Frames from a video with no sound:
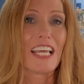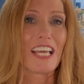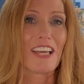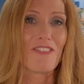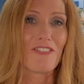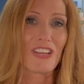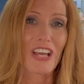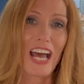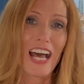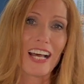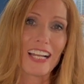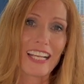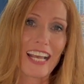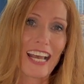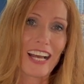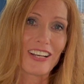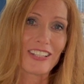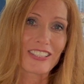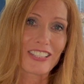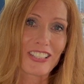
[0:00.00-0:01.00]
If you had a
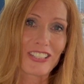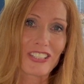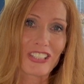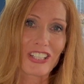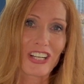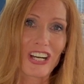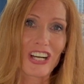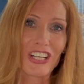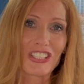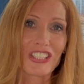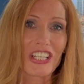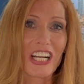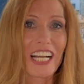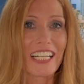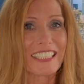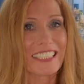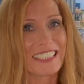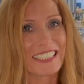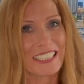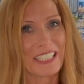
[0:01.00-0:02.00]
house under
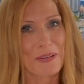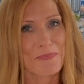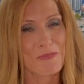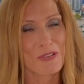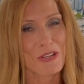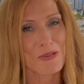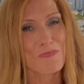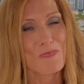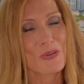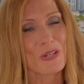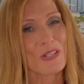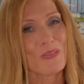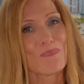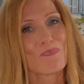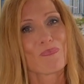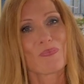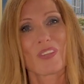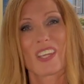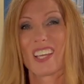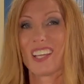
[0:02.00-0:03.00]
contract in September
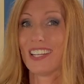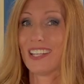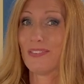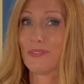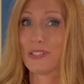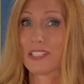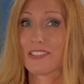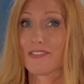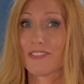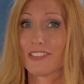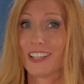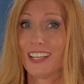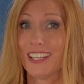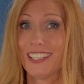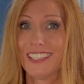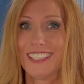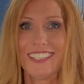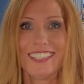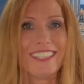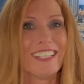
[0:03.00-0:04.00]
and it was
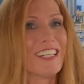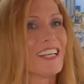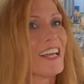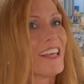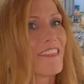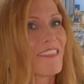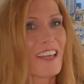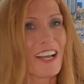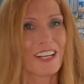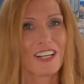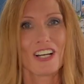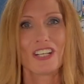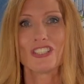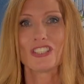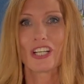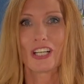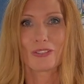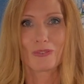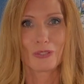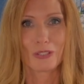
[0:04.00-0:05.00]
flooded, that
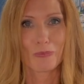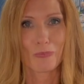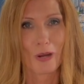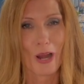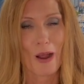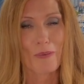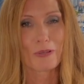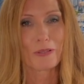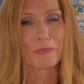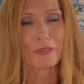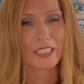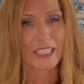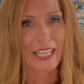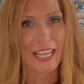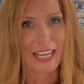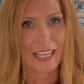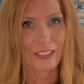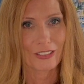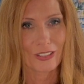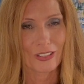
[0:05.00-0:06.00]
contract was probably
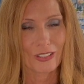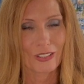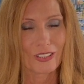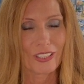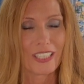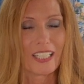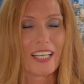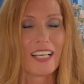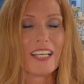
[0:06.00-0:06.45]
canceled.